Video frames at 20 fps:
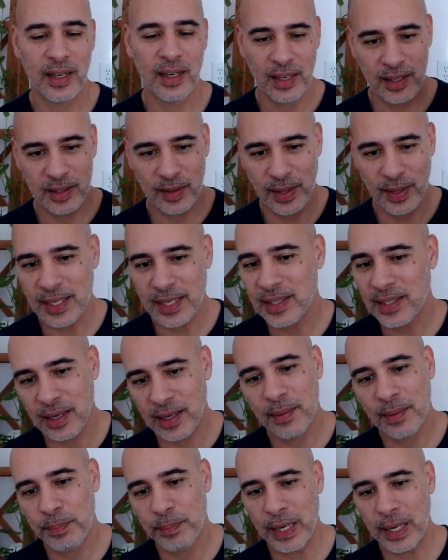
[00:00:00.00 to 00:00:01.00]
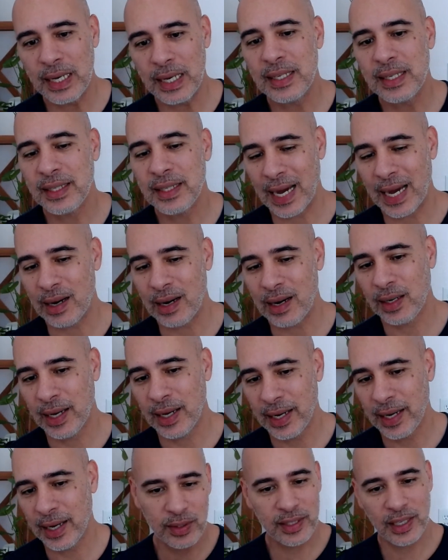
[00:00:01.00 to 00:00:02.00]
So that's a basic outline.
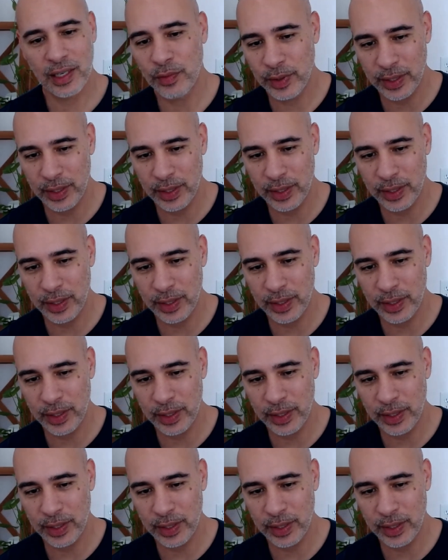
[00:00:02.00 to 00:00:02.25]
We'll see if